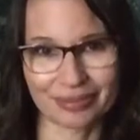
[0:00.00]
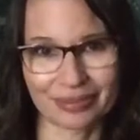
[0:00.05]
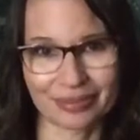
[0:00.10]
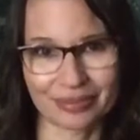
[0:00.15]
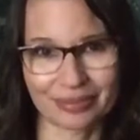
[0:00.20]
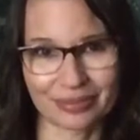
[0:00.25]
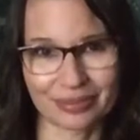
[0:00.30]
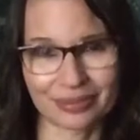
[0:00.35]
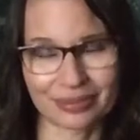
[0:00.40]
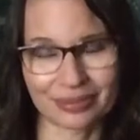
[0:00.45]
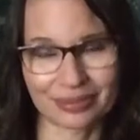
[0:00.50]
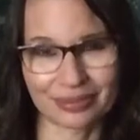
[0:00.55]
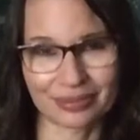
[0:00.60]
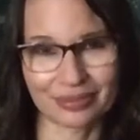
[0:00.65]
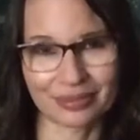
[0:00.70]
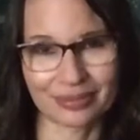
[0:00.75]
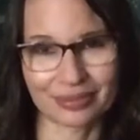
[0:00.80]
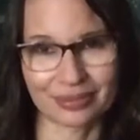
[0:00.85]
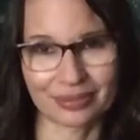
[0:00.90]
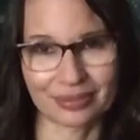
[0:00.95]

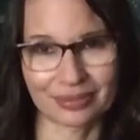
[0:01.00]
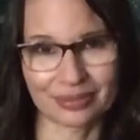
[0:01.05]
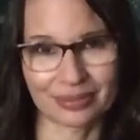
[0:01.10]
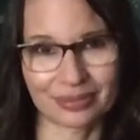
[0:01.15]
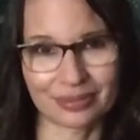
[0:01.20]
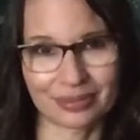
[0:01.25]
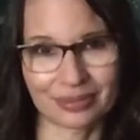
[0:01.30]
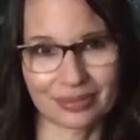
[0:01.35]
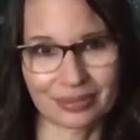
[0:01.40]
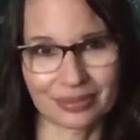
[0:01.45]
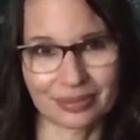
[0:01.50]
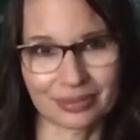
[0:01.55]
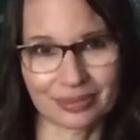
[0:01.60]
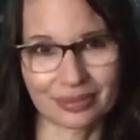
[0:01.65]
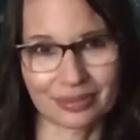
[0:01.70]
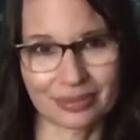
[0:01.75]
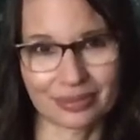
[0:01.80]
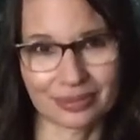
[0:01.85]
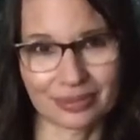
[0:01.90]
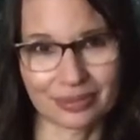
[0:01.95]

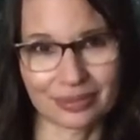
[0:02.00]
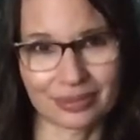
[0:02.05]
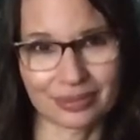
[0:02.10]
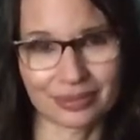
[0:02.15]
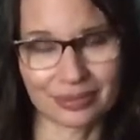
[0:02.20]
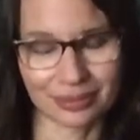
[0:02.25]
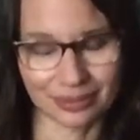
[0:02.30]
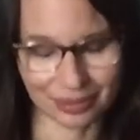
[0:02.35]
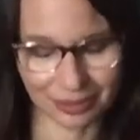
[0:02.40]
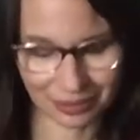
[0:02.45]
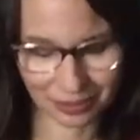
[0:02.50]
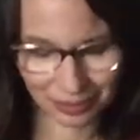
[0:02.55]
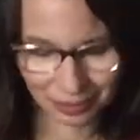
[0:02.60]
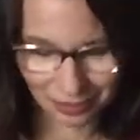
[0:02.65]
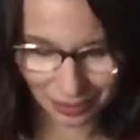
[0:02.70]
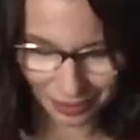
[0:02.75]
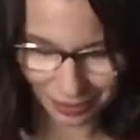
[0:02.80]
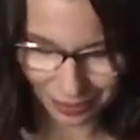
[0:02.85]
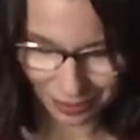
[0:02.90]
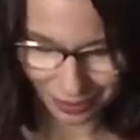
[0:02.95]

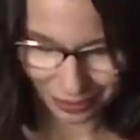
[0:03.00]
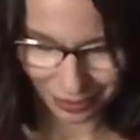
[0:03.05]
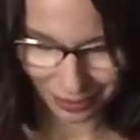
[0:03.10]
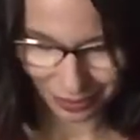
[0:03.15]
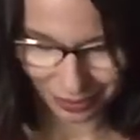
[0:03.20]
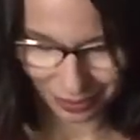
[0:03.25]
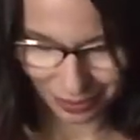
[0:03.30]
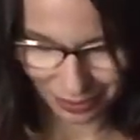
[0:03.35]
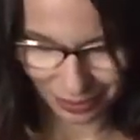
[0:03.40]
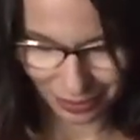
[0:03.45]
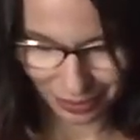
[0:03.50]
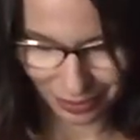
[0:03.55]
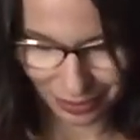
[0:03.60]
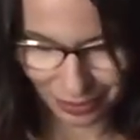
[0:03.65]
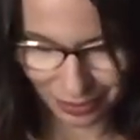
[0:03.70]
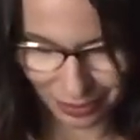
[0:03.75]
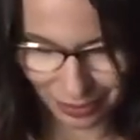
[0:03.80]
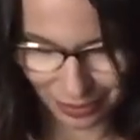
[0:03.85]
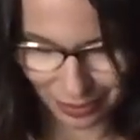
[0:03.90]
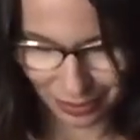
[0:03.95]

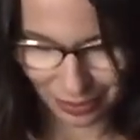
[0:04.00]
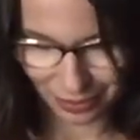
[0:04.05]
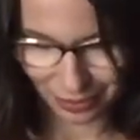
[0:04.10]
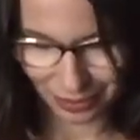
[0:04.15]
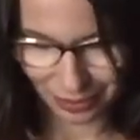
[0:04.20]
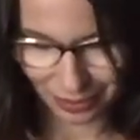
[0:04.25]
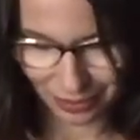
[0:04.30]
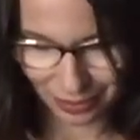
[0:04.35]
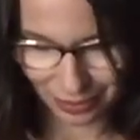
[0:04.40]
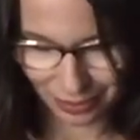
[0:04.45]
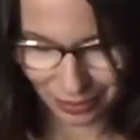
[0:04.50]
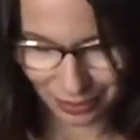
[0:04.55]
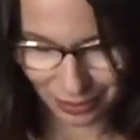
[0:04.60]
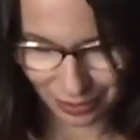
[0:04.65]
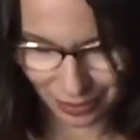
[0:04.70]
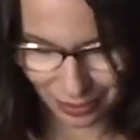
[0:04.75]
Nothing is said.